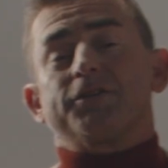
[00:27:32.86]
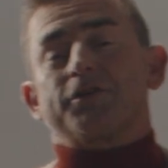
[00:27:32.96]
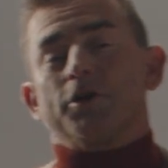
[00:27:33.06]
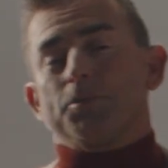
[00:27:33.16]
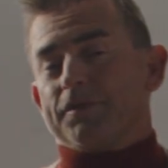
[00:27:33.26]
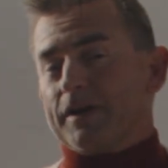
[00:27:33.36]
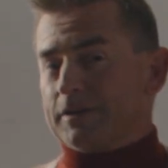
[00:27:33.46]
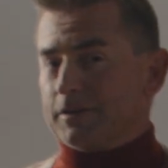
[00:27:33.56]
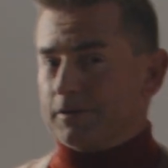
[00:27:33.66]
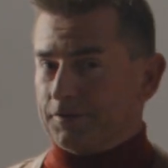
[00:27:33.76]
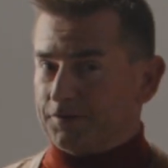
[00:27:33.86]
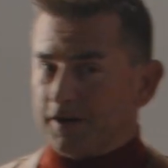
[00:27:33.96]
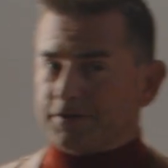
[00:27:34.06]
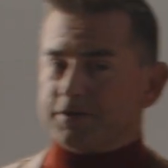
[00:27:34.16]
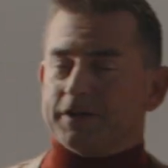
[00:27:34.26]
the scope of our little
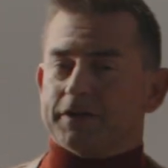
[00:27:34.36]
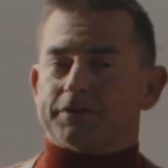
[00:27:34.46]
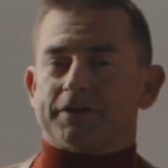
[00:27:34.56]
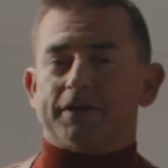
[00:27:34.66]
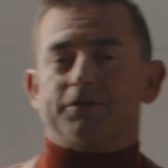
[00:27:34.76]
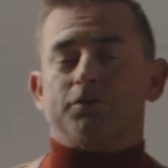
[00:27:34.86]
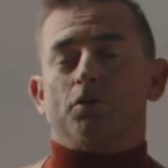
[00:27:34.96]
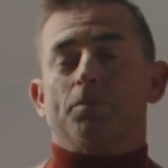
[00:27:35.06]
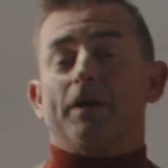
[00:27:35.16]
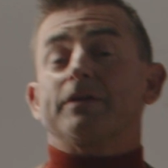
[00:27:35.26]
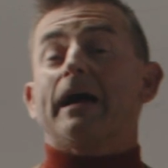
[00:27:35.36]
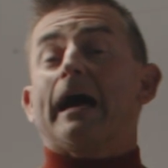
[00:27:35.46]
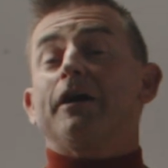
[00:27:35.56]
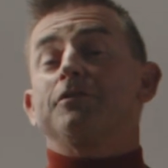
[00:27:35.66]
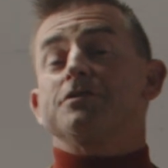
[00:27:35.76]
discussion here today to talk about
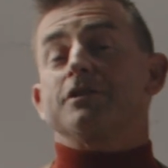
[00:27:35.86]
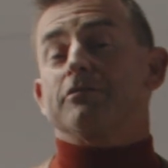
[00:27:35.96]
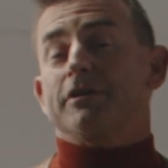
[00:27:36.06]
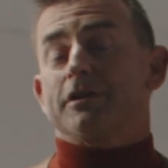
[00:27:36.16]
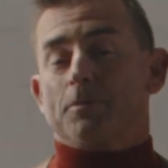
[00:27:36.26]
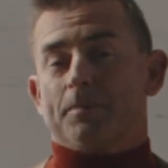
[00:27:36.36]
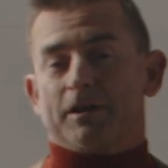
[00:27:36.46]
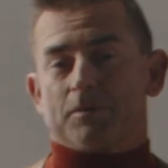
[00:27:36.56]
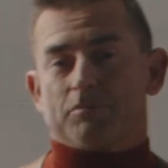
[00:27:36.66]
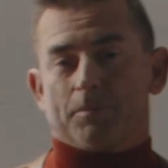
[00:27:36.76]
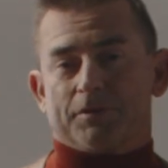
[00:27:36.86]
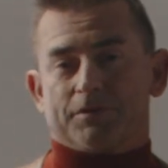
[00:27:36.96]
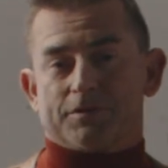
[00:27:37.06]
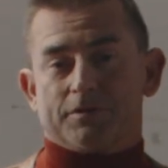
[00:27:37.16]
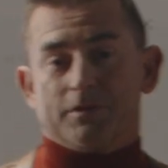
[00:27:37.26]
how to generate a compelling
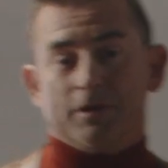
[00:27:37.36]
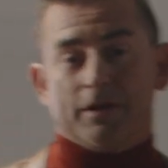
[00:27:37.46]
proposition.